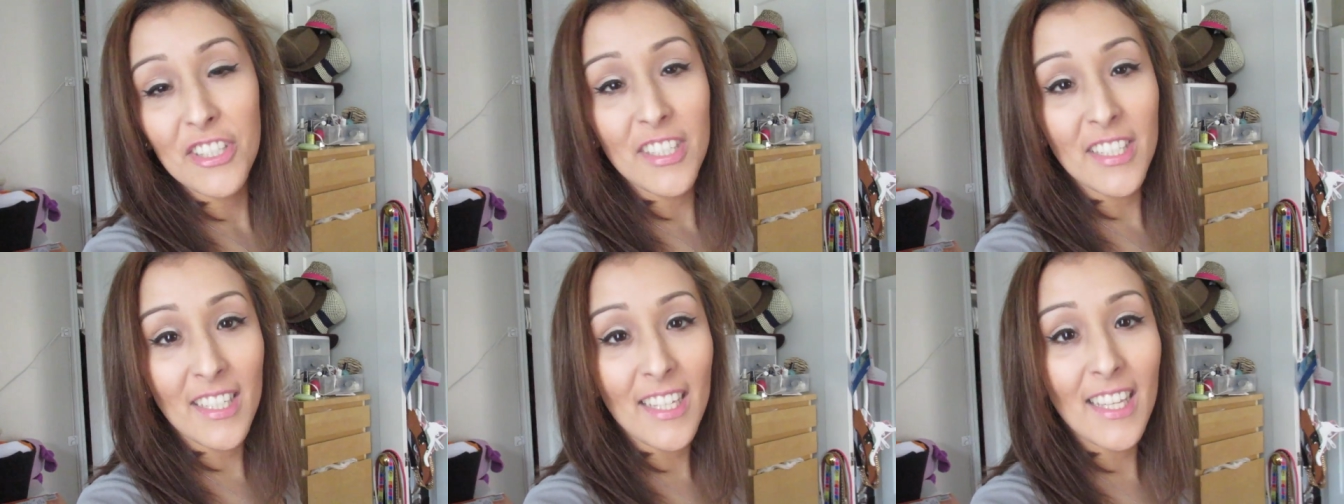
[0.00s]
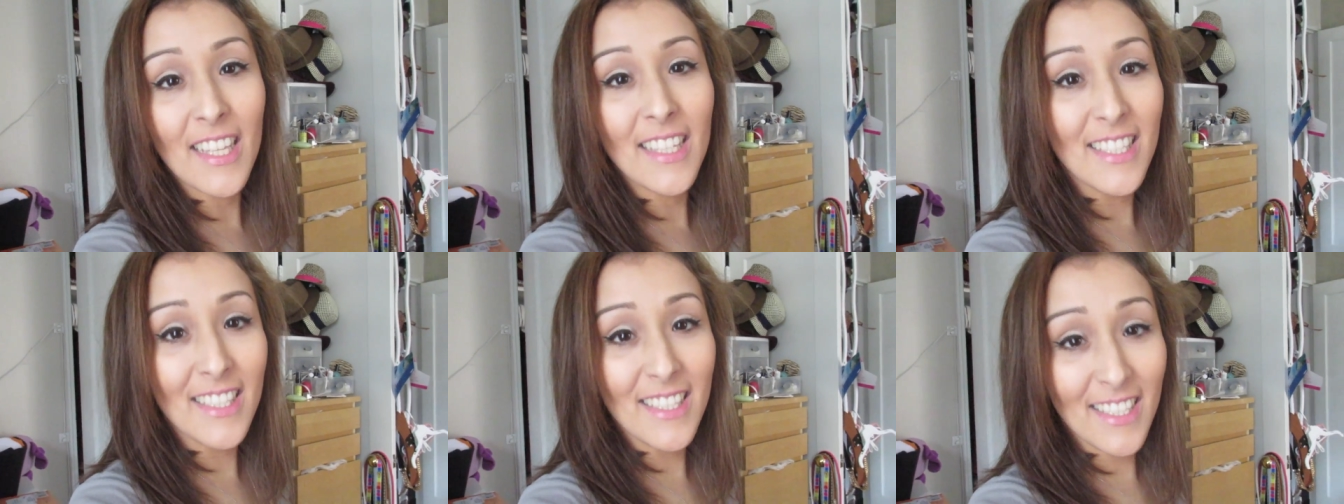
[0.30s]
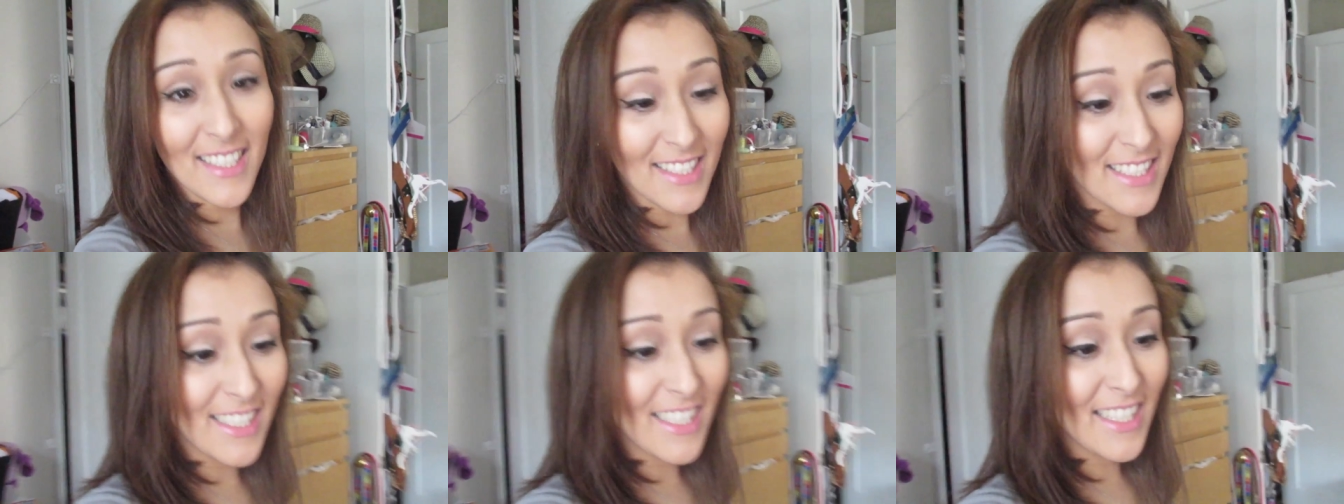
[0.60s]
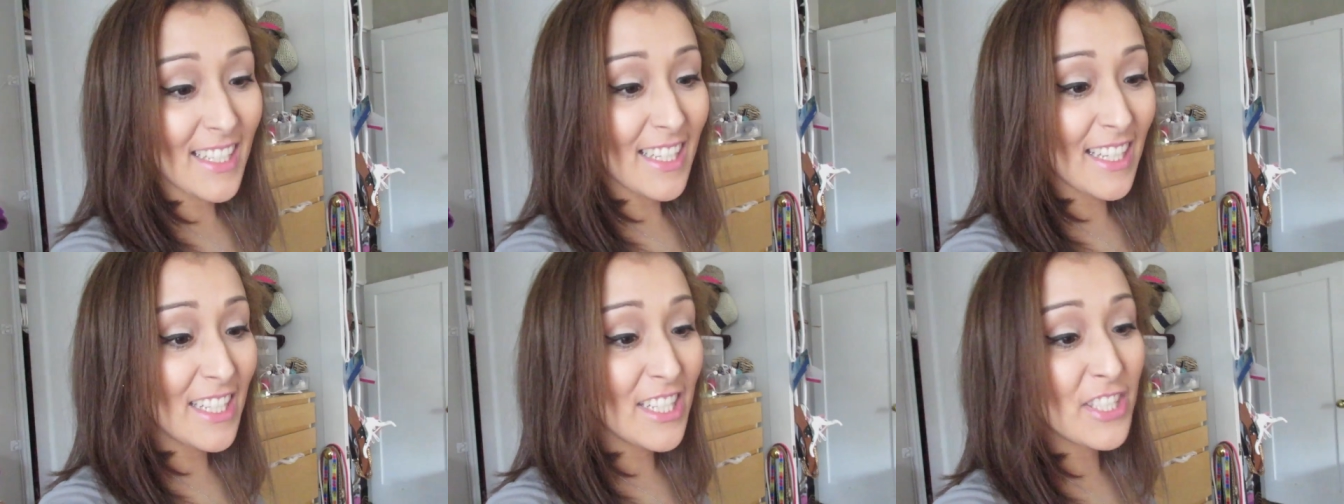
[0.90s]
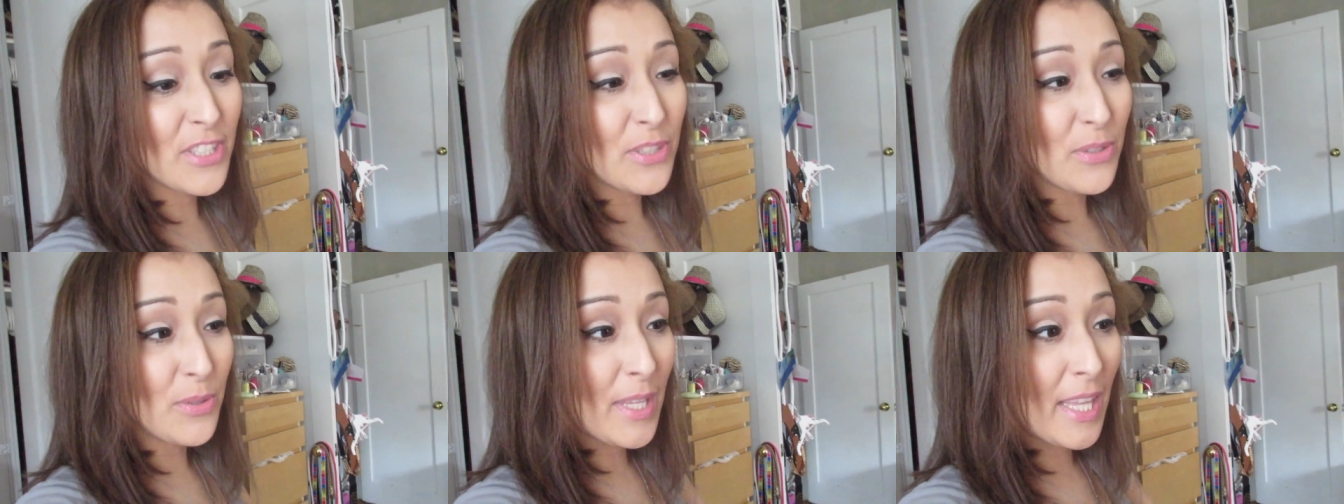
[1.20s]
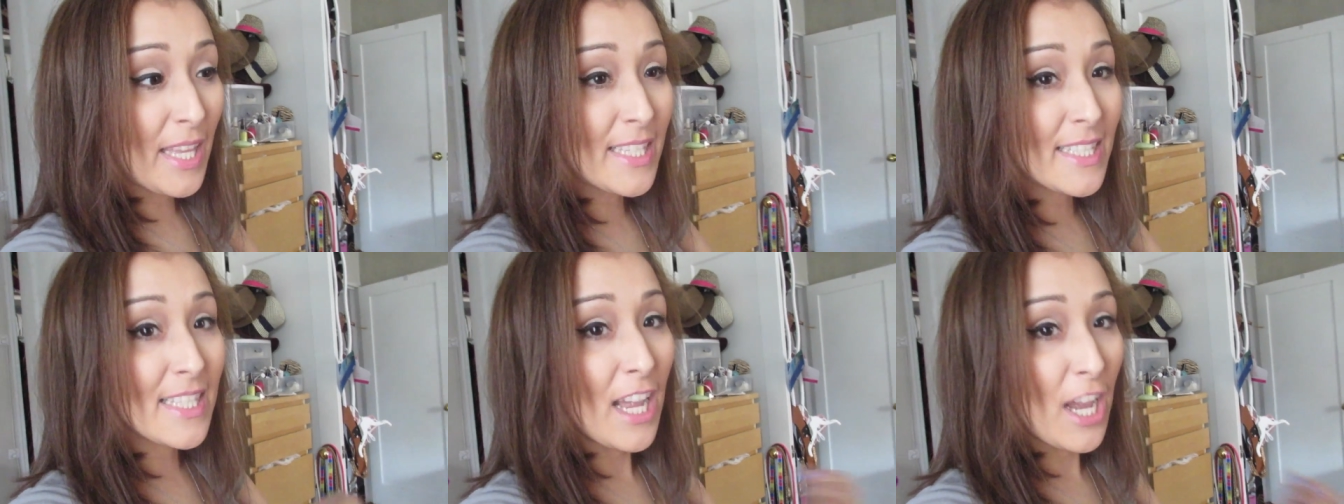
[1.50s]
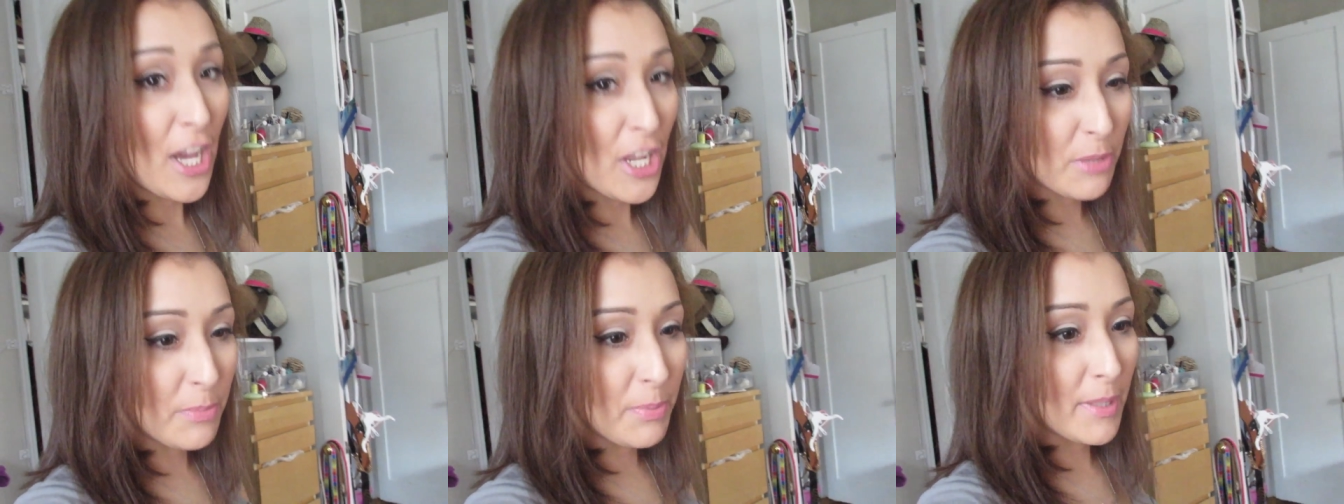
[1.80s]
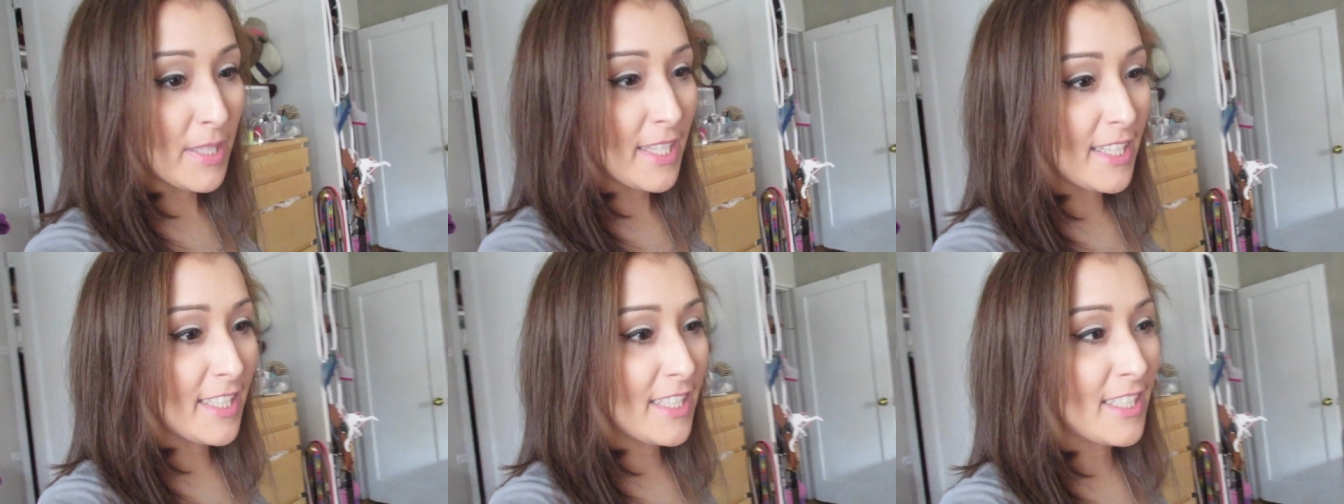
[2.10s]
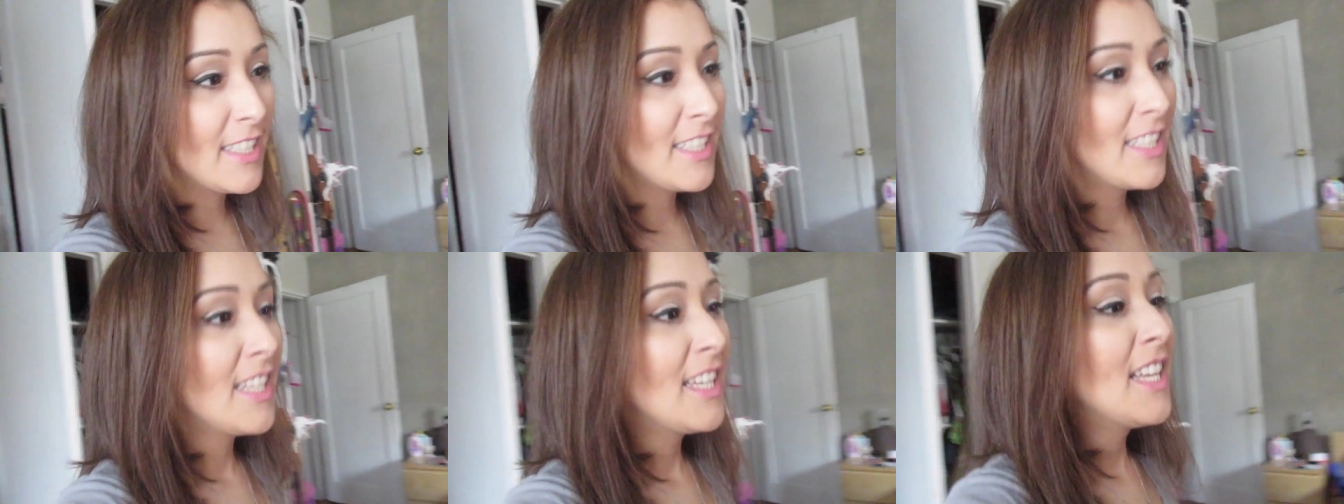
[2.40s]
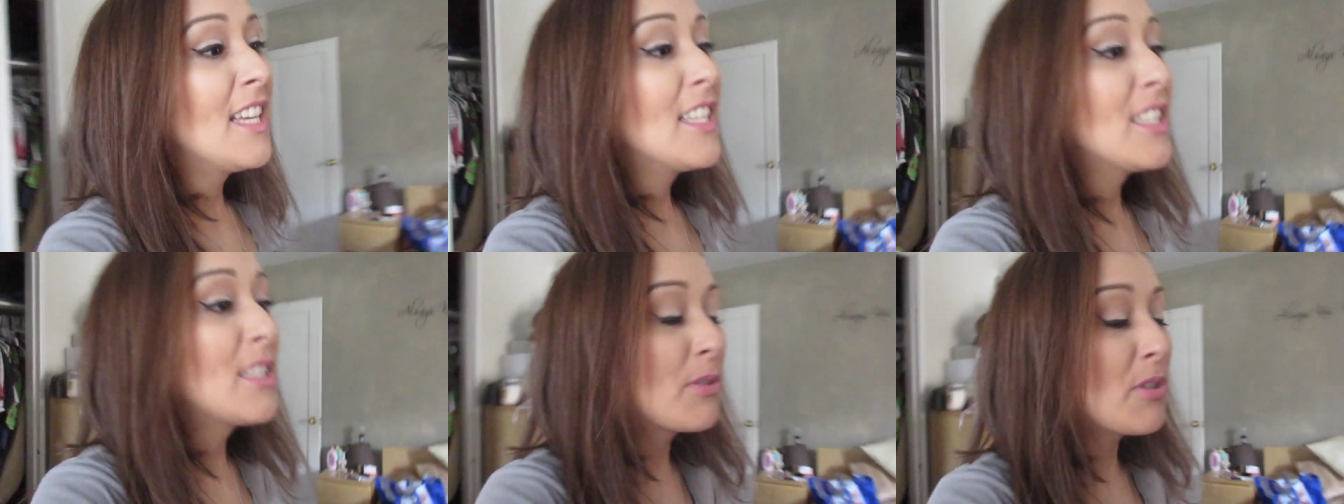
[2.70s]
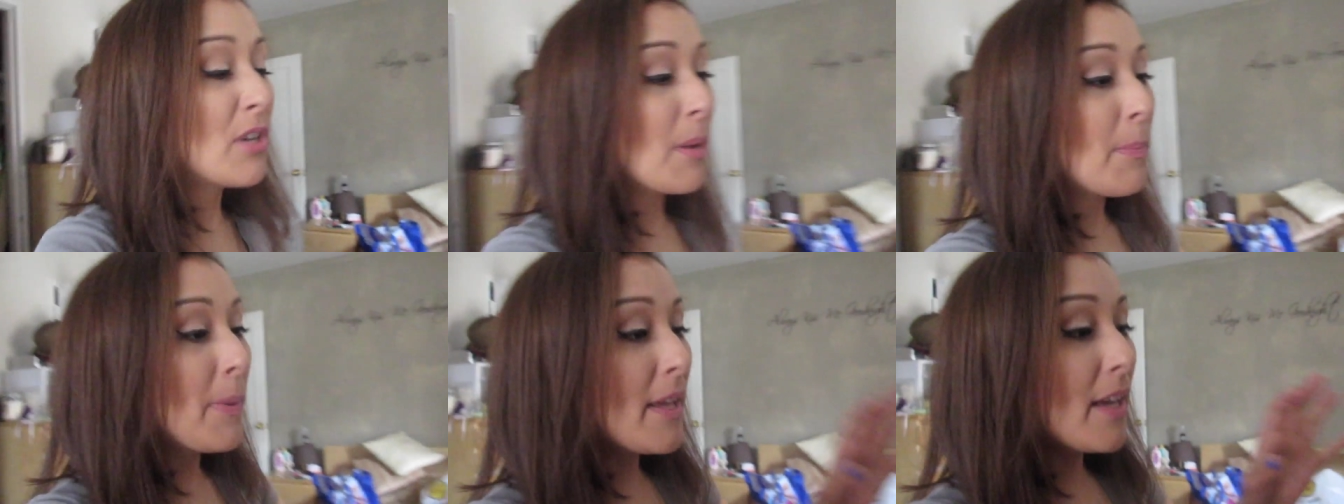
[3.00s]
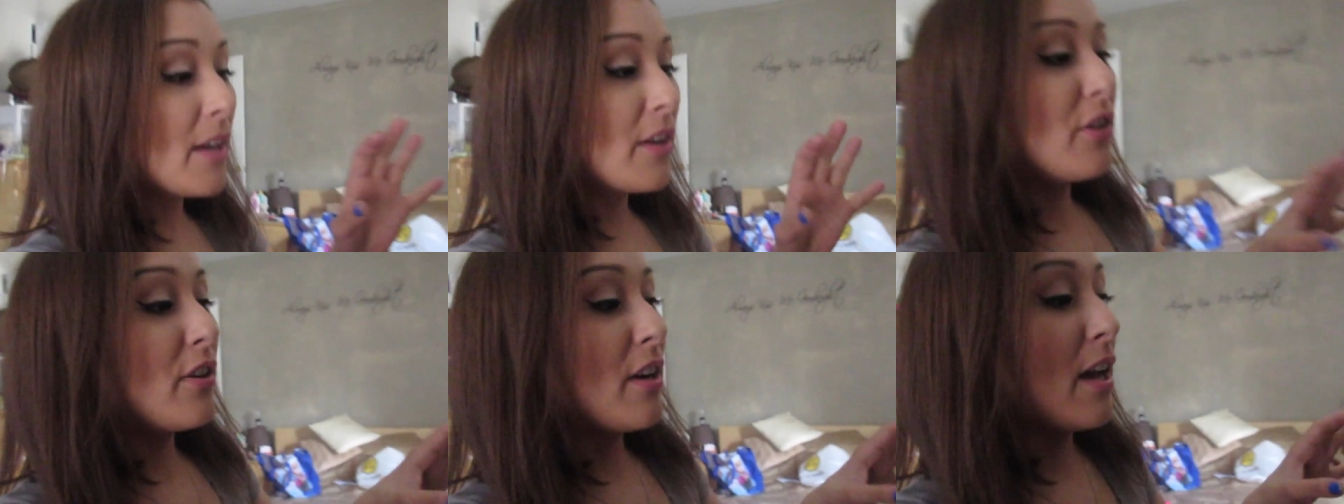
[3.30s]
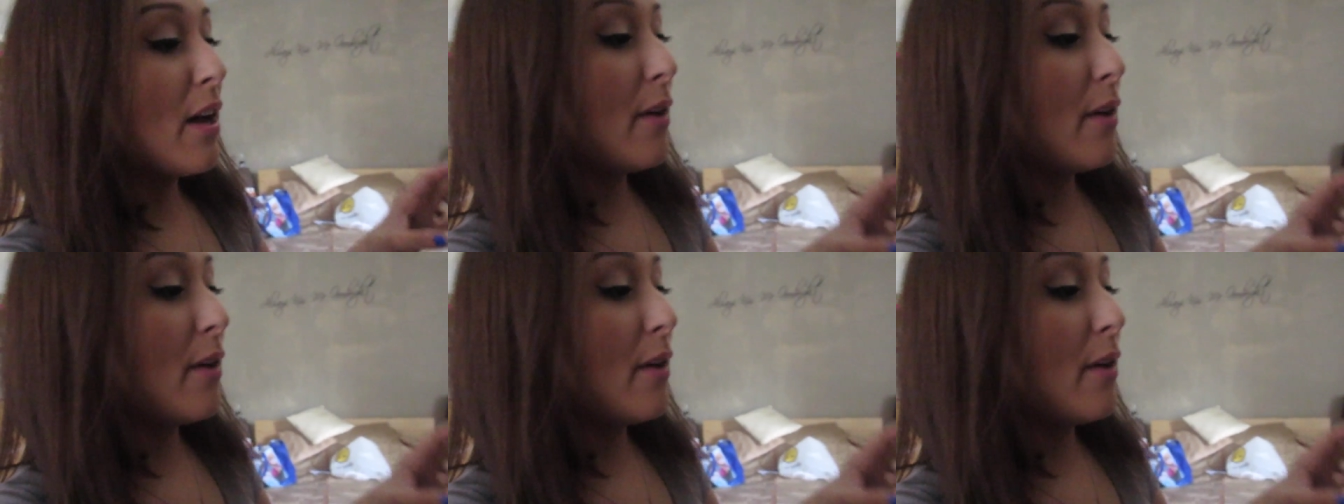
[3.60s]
she's gonna get to Disney in a suitcase on a plane. So I'm trying to pick out her